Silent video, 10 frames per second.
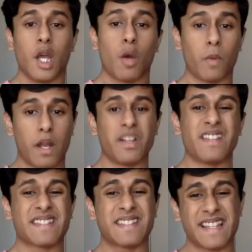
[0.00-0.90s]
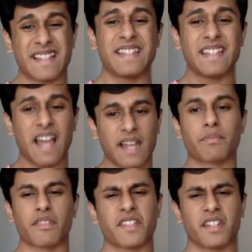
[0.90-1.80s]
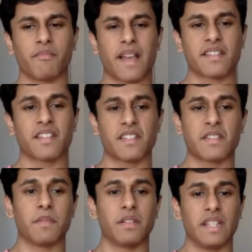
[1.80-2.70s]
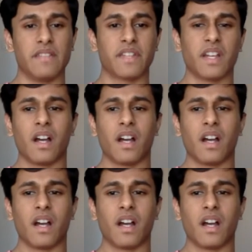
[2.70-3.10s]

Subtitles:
wherein 69% of Mexicans believe